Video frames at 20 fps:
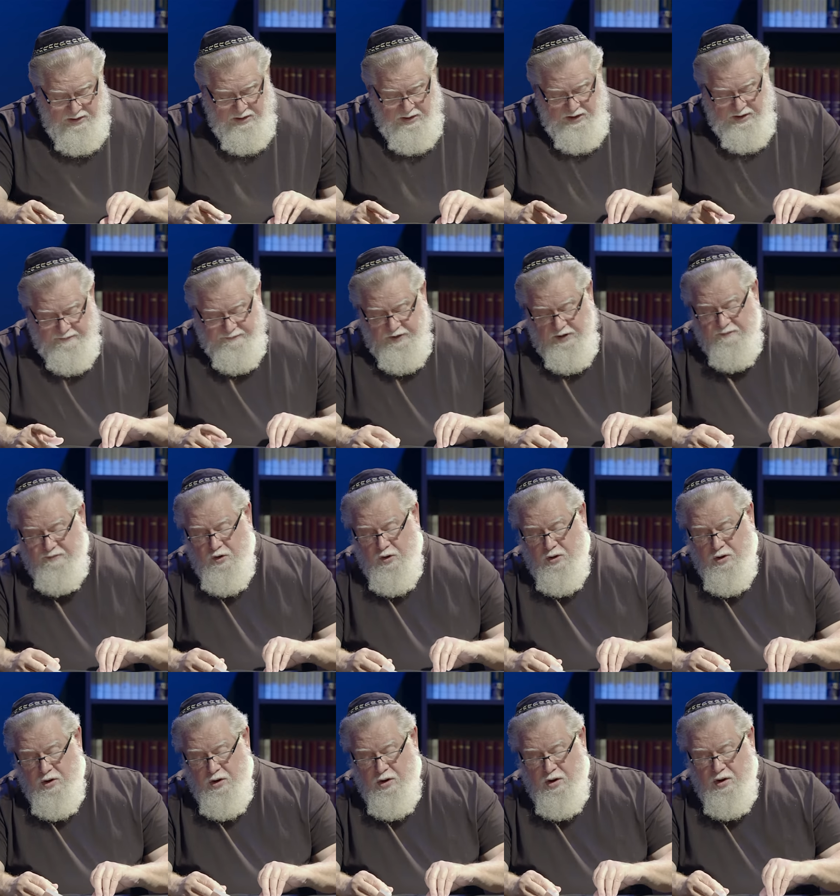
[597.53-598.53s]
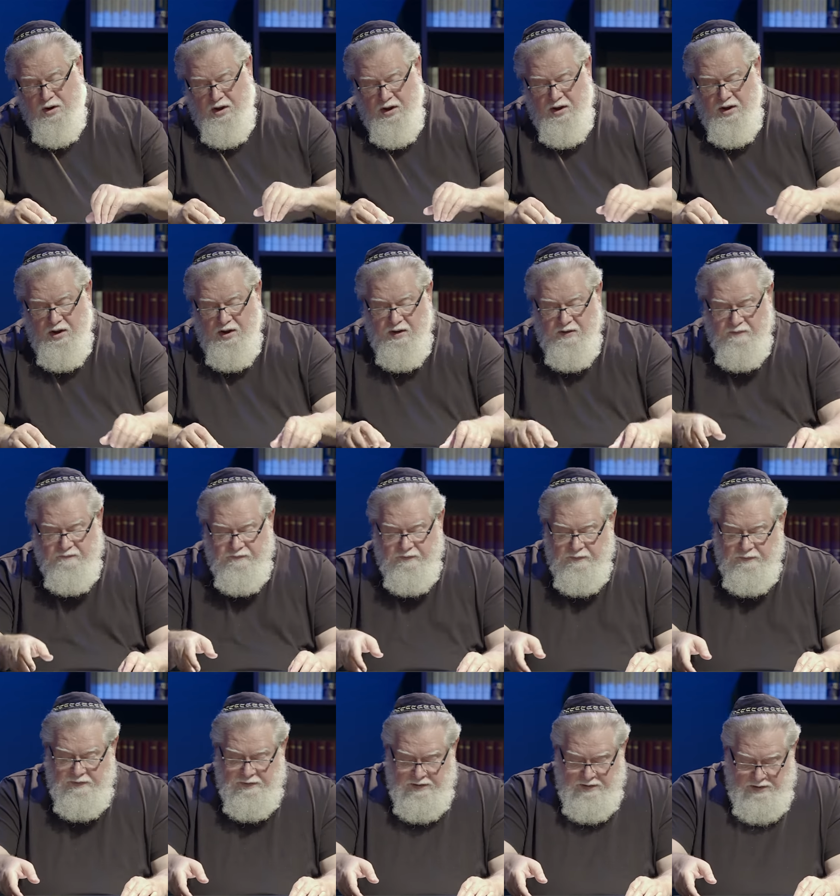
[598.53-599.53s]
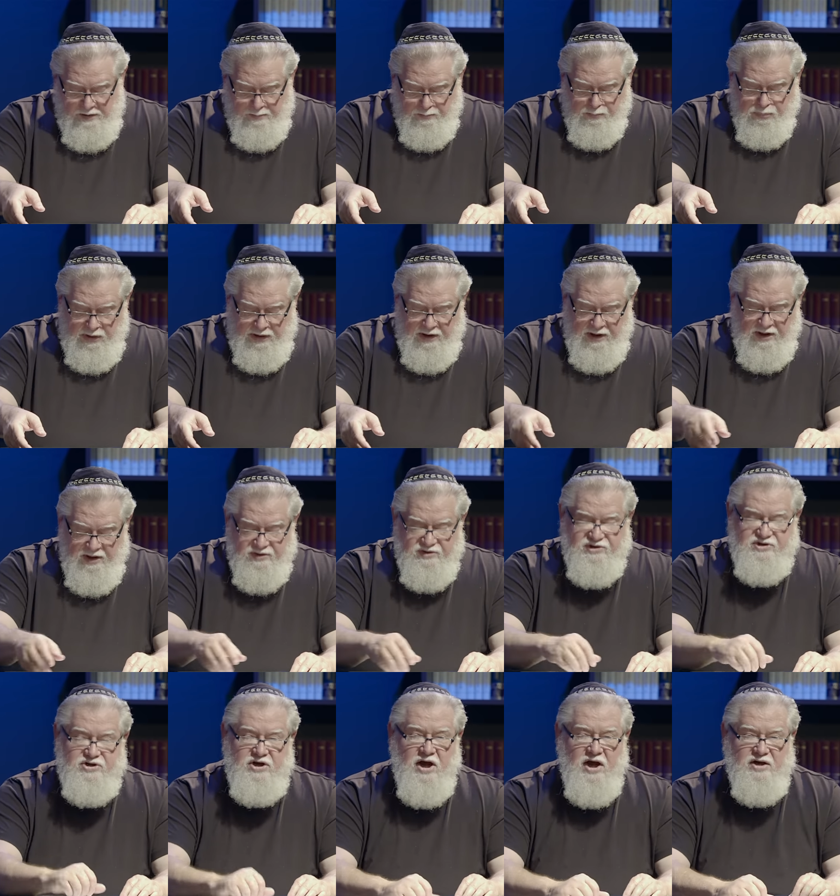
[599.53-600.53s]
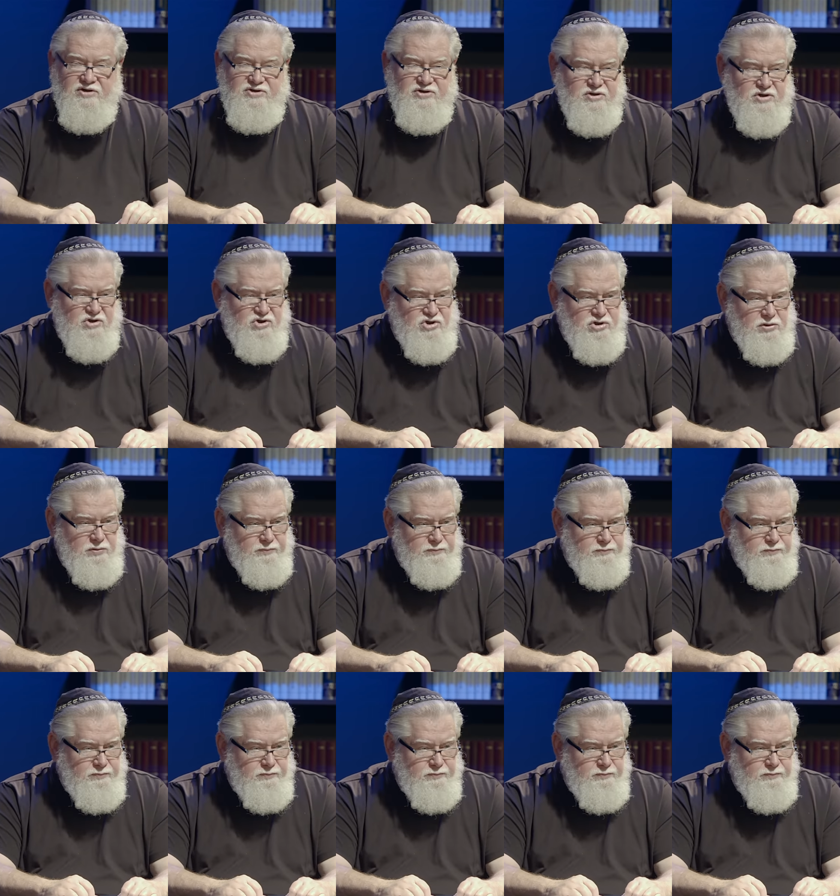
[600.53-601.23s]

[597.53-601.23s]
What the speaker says: Have you ever heard of blood sausage?